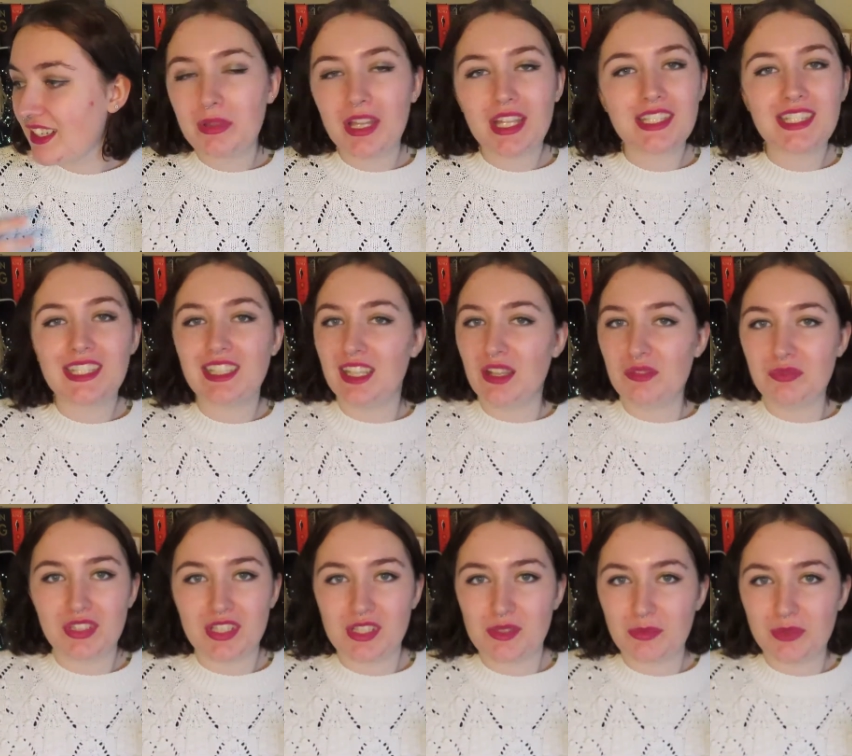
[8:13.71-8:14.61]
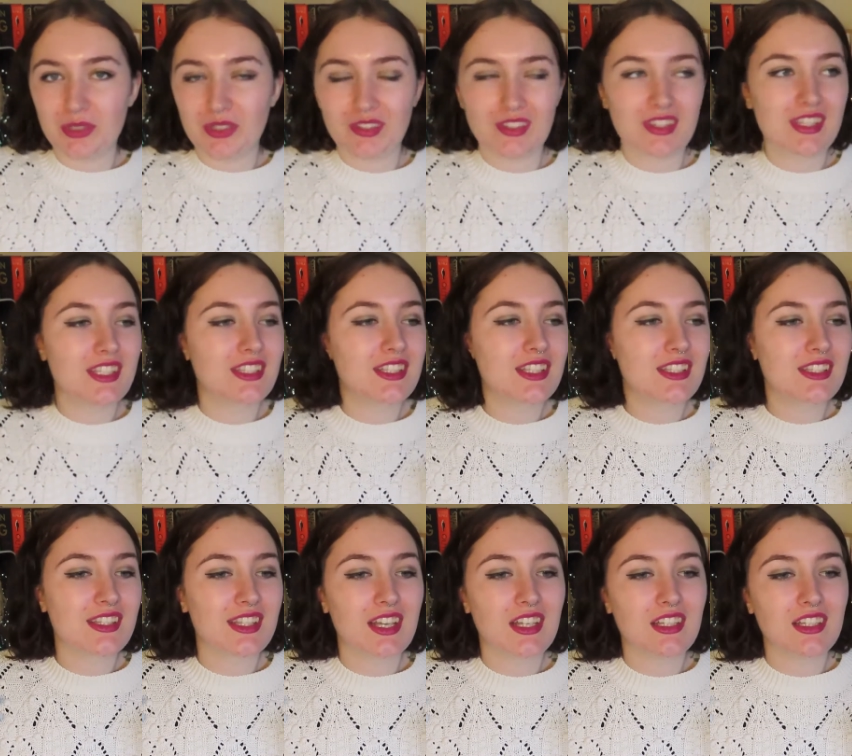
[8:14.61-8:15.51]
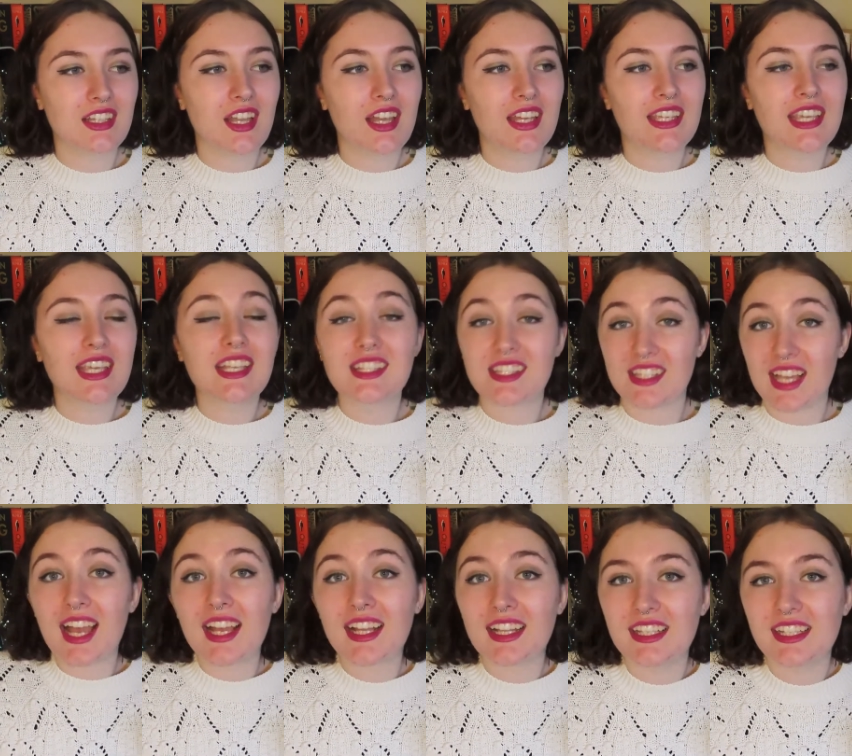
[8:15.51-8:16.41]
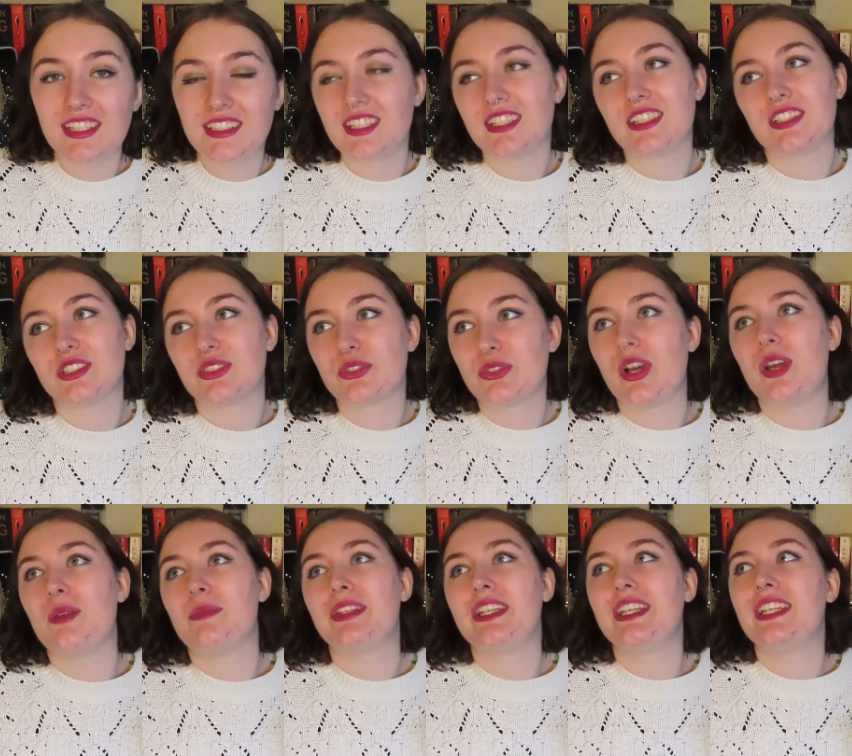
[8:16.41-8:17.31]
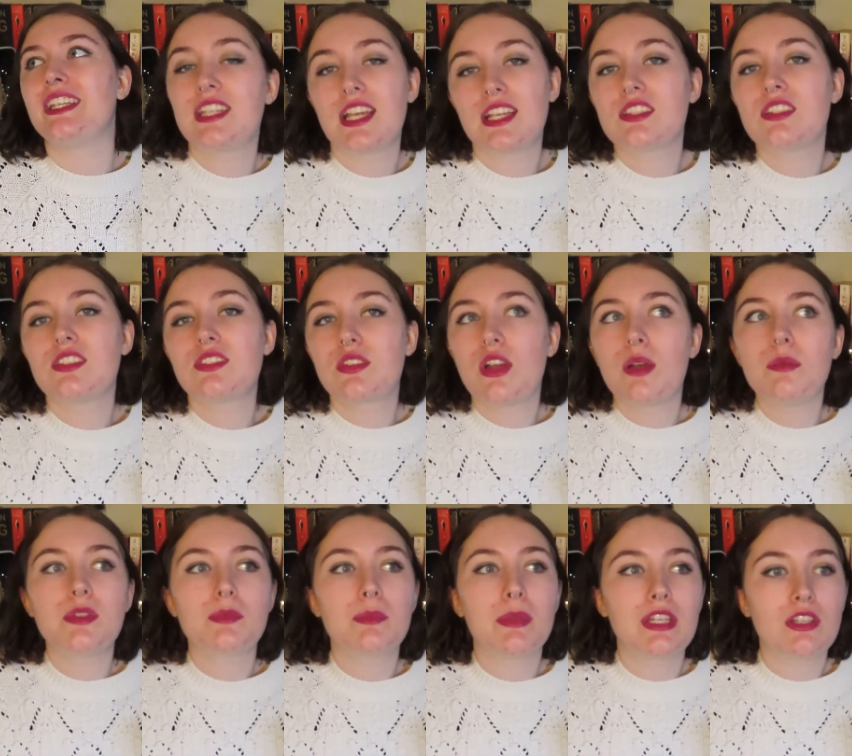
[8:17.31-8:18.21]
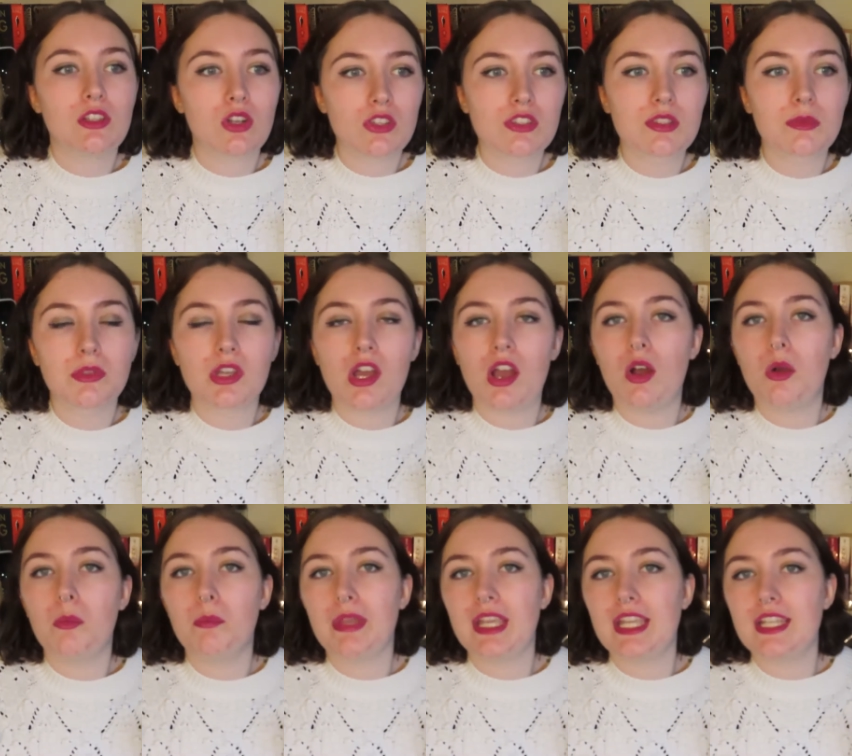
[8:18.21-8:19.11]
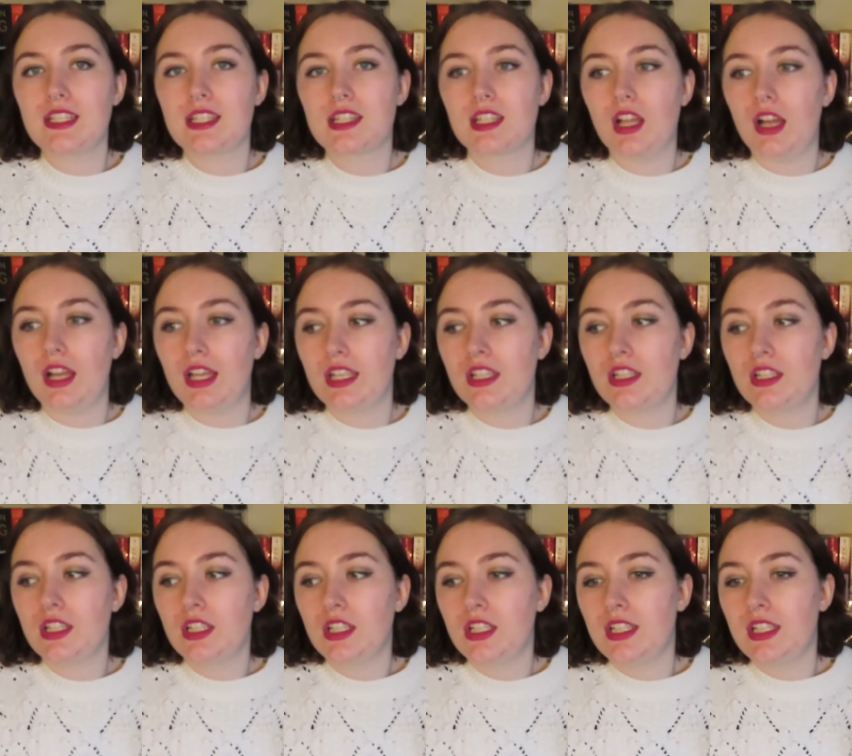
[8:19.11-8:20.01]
Bloody love this book. This is like exactly as I described it. It gets described as being Gossip Girl meets like